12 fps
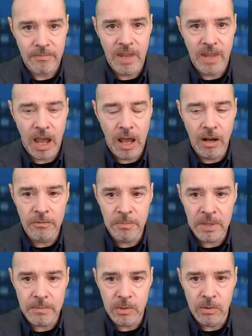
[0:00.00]
Yeah. A lot of
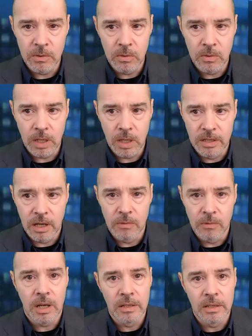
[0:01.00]
people
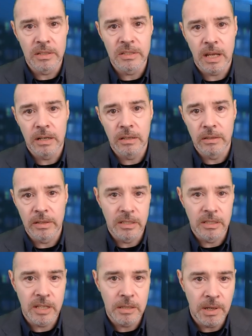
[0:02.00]
don't understand the
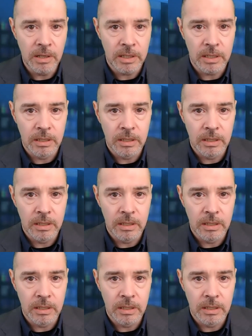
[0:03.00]
things they buy.